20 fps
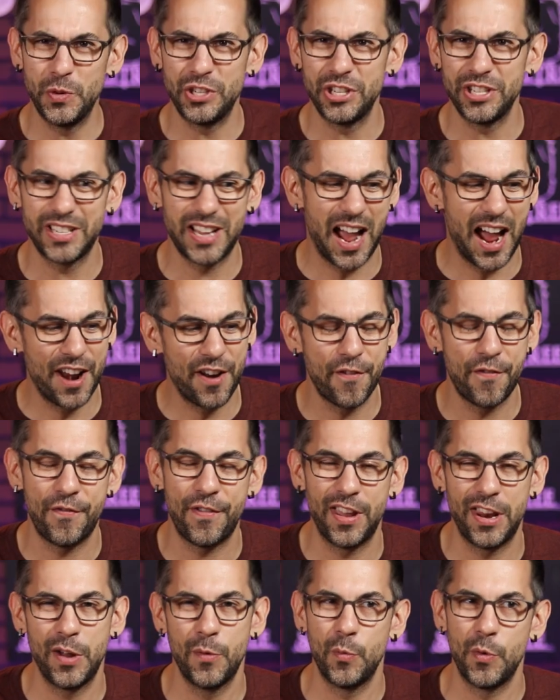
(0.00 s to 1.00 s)
would just kind of
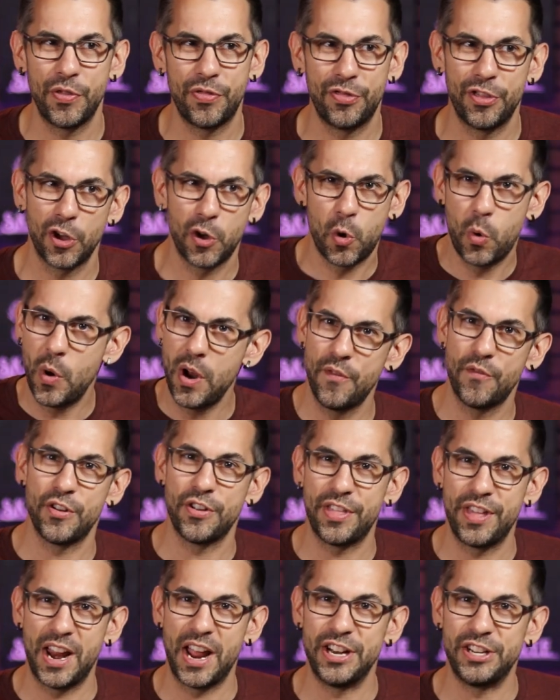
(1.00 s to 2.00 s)
fit in with the quiver
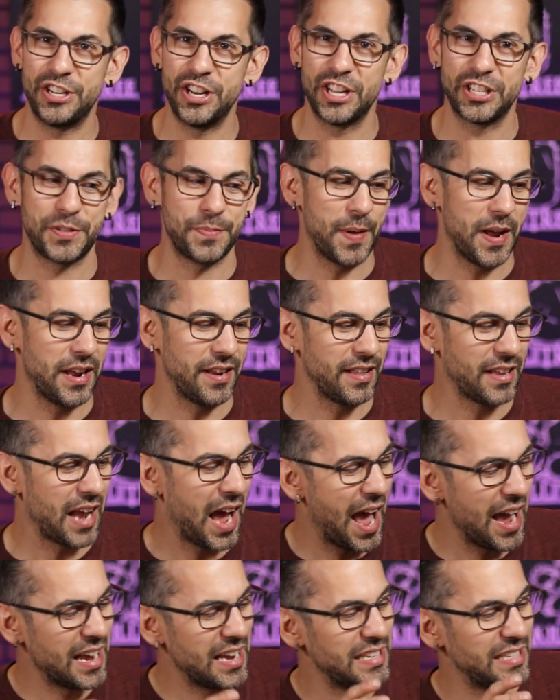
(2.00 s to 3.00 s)
that I just made. Like
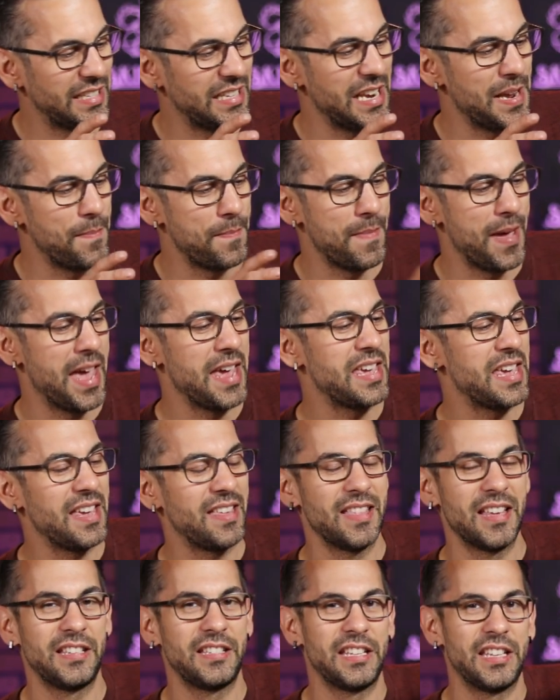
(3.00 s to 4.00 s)
I could see
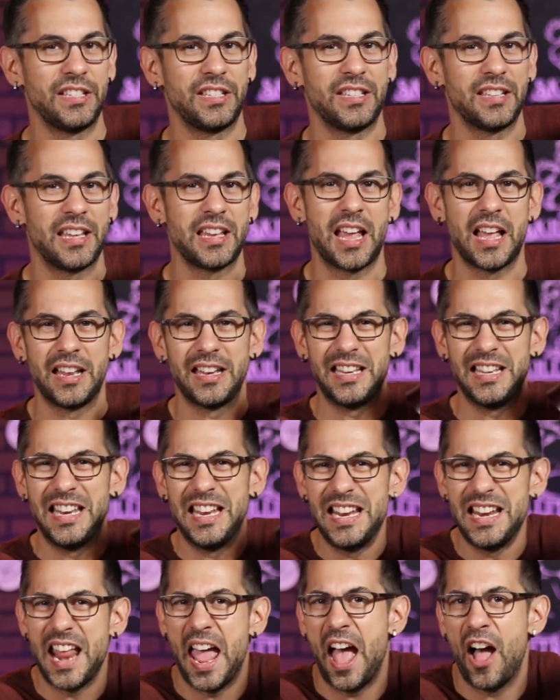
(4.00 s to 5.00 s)
making this as like
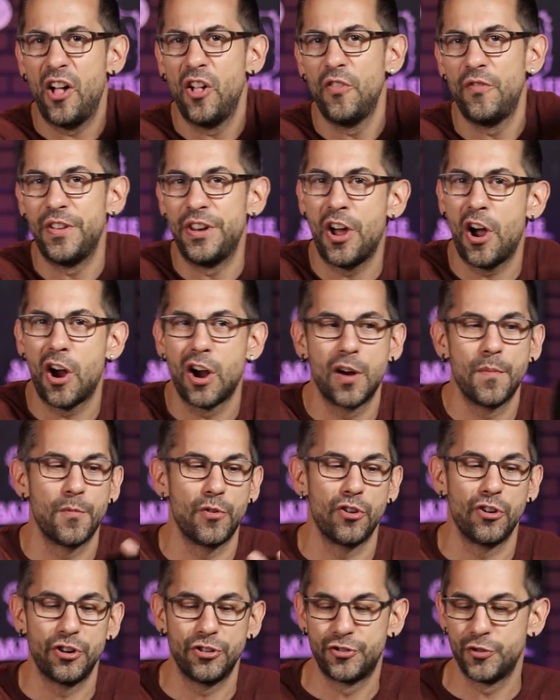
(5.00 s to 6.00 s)
neat elven
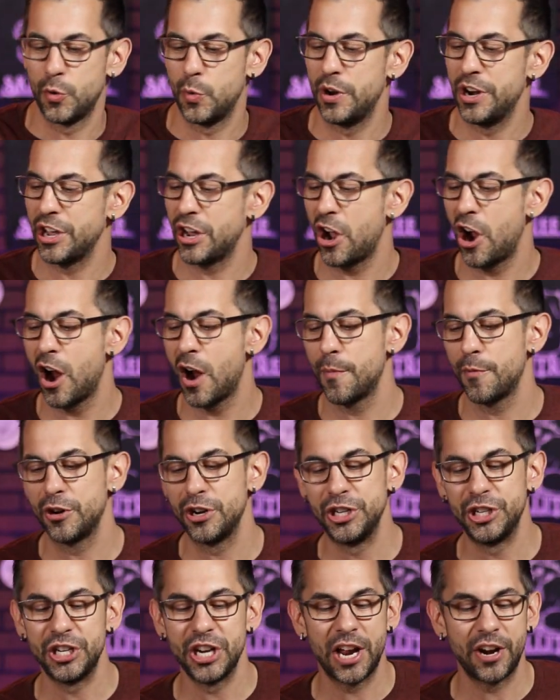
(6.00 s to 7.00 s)
armor or druidic armor
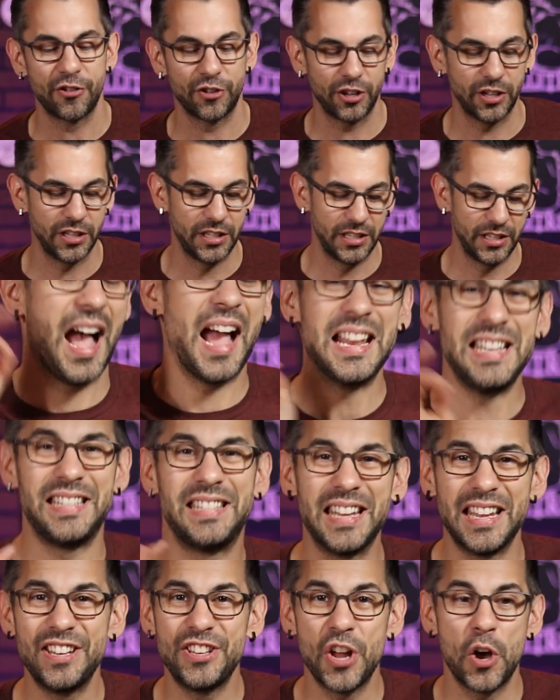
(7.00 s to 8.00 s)
in general. I
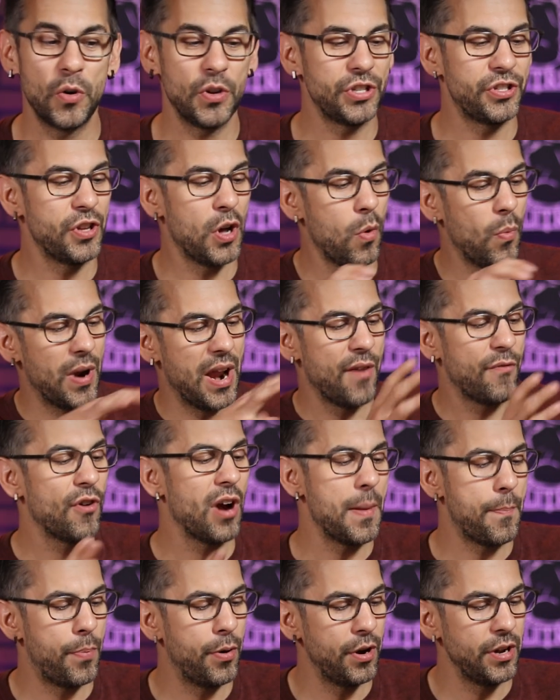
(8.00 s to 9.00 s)
did notice though, whenever
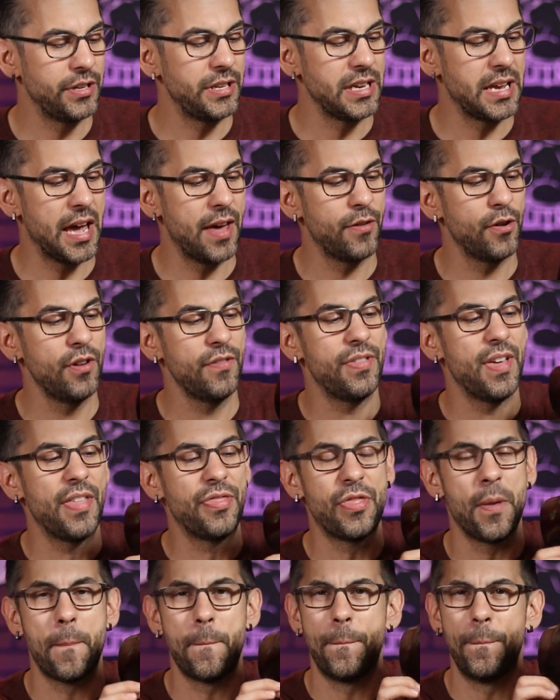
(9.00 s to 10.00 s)
I put it together,
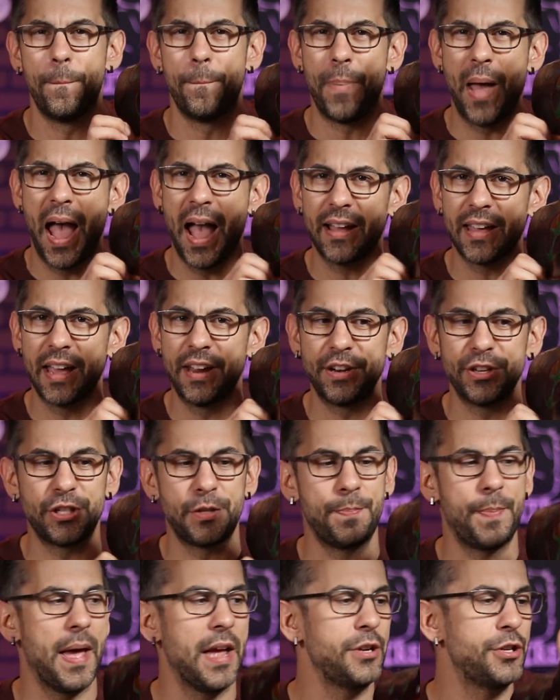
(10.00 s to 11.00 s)
that the back end
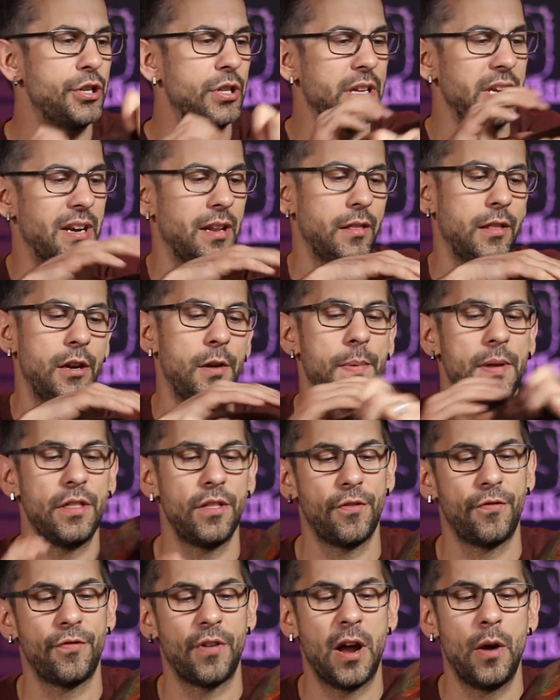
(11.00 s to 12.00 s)
especially and a little bit in
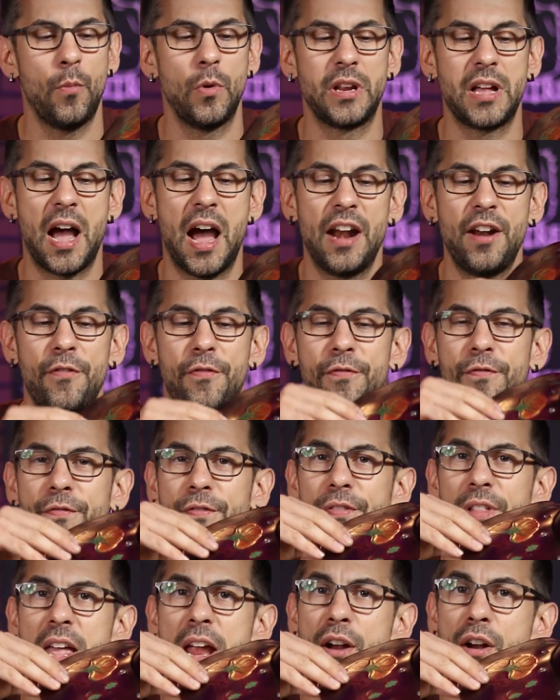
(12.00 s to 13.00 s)
the front would kind of
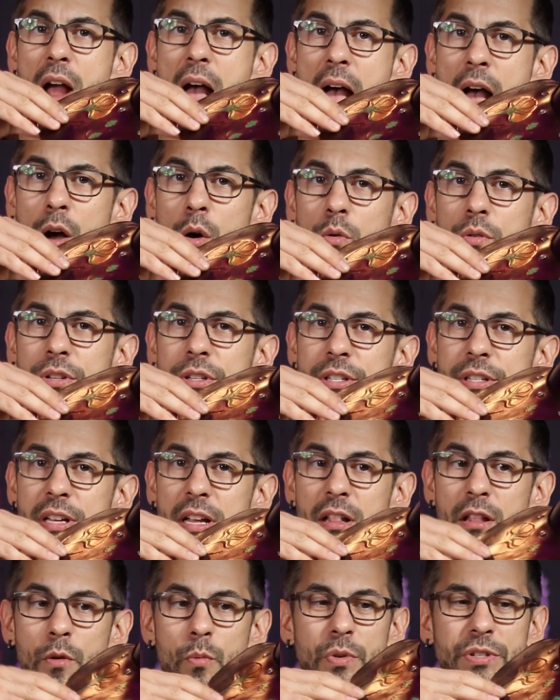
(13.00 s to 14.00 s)
flare out
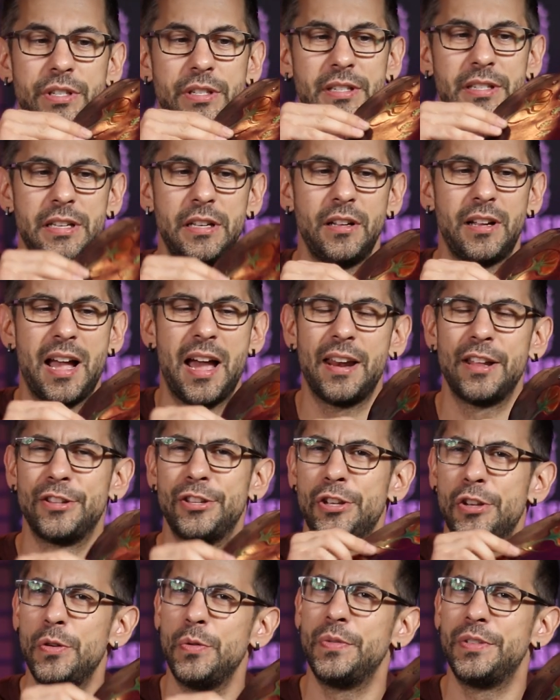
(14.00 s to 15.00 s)
still. It was still kind of
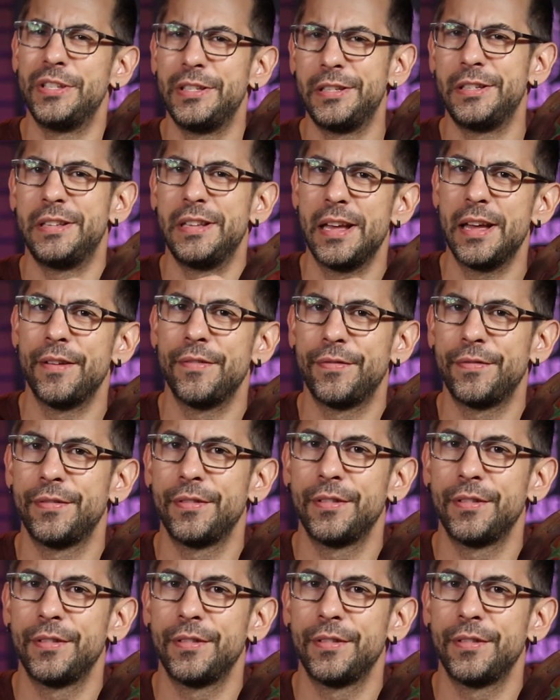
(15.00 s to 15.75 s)
too stiff.